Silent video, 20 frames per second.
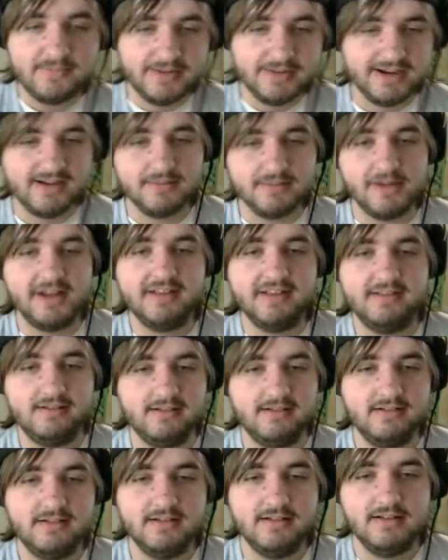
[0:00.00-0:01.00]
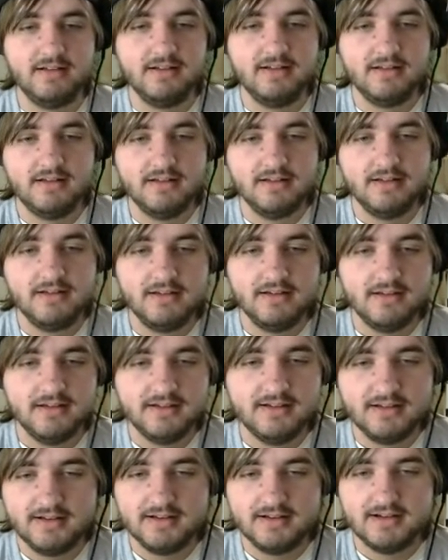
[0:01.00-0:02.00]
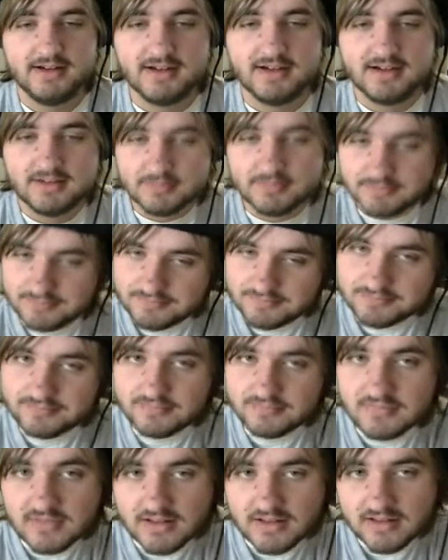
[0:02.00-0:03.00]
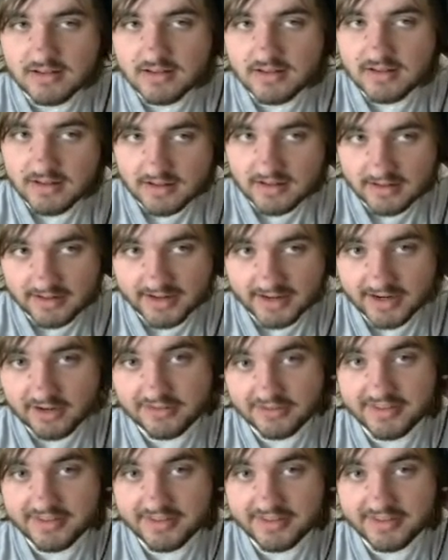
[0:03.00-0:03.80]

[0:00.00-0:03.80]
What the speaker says: Randomizer. Now